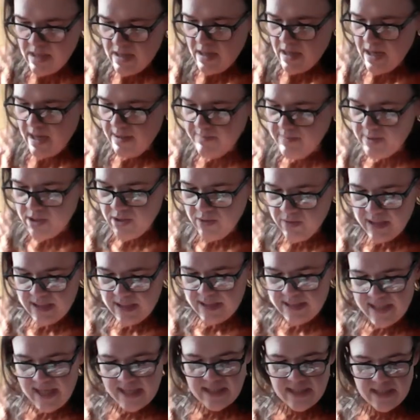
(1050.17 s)
I'm so
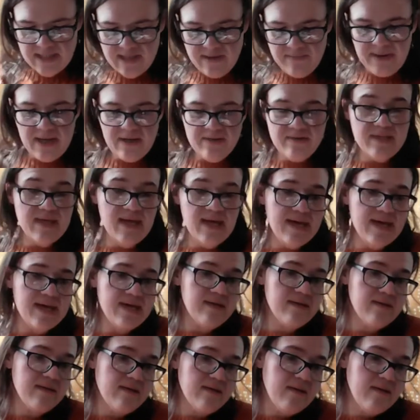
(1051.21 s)
excited about that.